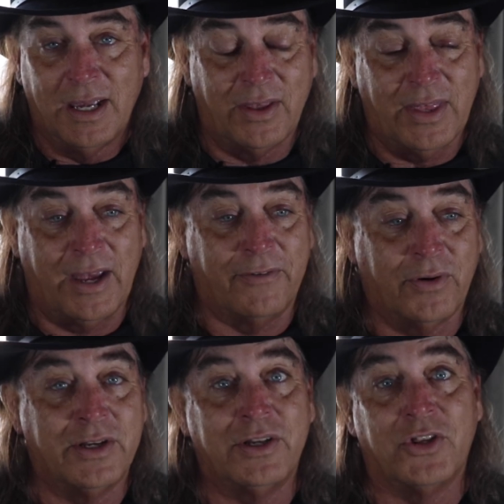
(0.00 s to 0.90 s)
And then
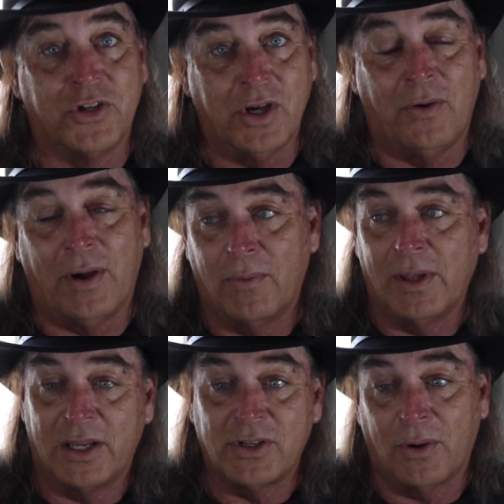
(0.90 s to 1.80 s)
after I did the show, I
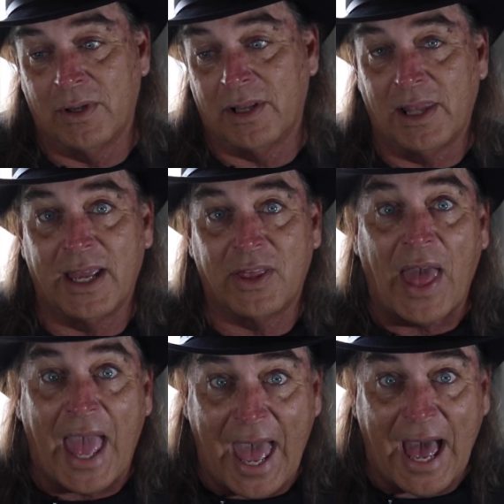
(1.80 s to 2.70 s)
realized I really like
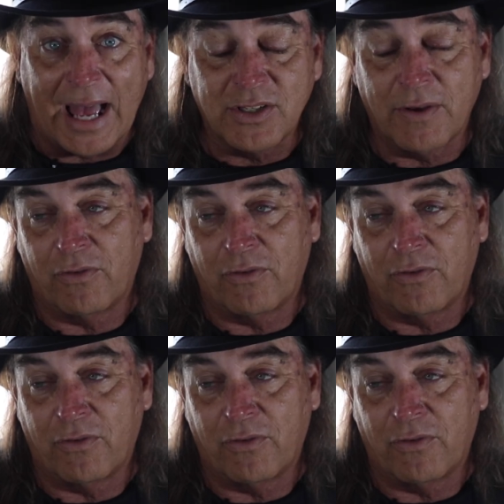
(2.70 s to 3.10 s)
the hat.